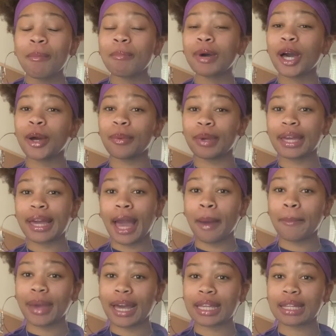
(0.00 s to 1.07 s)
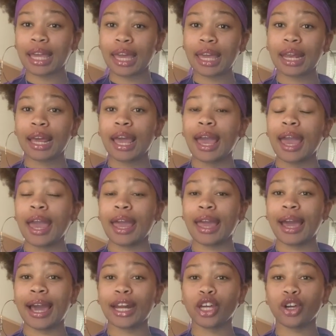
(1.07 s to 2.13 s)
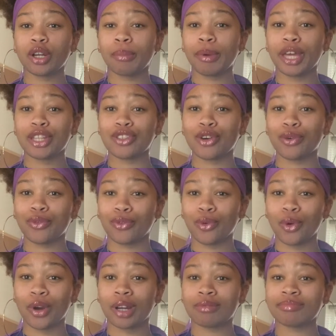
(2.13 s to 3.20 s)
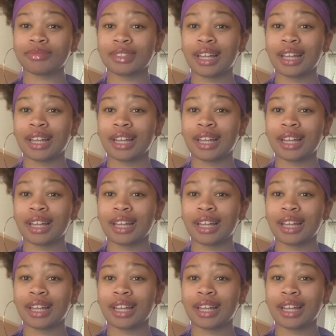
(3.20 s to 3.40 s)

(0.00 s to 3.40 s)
but we got back late and I didn't go to bed till 4.